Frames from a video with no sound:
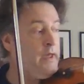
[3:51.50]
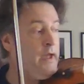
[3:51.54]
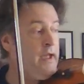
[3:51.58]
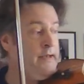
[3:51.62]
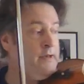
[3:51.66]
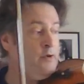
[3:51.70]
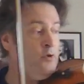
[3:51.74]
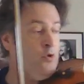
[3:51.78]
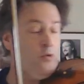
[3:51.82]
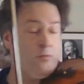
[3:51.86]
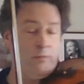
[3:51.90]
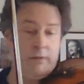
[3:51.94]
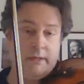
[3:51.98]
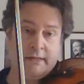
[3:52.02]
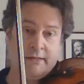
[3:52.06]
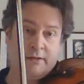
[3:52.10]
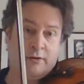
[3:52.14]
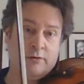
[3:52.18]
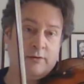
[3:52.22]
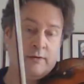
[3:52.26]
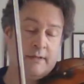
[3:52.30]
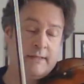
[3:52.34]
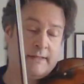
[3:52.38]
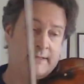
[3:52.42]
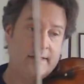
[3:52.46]
I normally
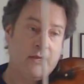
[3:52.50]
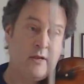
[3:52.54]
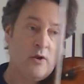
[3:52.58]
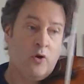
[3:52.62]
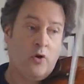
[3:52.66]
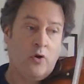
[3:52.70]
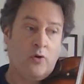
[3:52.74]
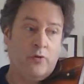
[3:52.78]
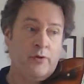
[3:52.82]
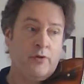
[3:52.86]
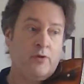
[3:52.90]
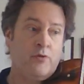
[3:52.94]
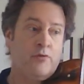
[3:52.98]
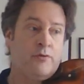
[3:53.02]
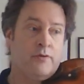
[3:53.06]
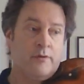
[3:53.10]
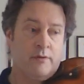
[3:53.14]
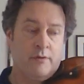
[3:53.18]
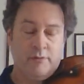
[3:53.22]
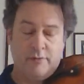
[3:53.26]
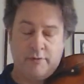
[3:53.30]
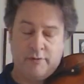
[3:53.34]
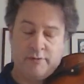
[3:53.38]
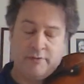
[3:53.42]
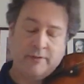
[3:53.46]
do is, although
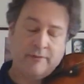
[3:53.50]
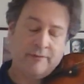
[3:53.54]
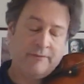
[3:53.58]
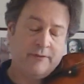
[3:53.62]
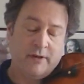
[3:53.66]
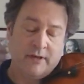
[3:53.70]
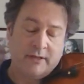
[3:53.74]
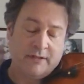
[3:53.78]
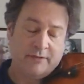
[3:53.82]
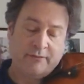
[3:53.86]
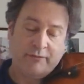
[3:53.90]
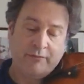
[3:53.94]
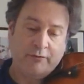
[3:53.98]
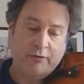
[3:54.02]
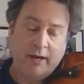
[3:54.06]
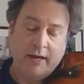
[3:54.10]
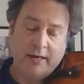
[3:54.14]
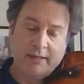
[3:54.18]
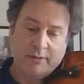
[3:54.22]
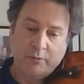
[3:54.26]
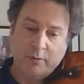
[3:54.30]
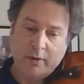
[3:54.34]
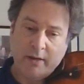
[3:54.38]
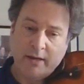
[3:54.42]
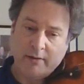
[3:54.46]
the first
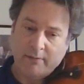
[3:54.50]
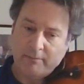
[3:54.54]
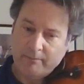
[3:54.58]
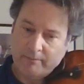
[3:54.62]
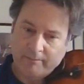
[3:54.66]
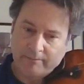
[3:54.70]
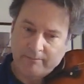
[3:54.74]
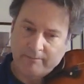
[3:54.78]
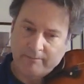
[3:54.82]
phrase went,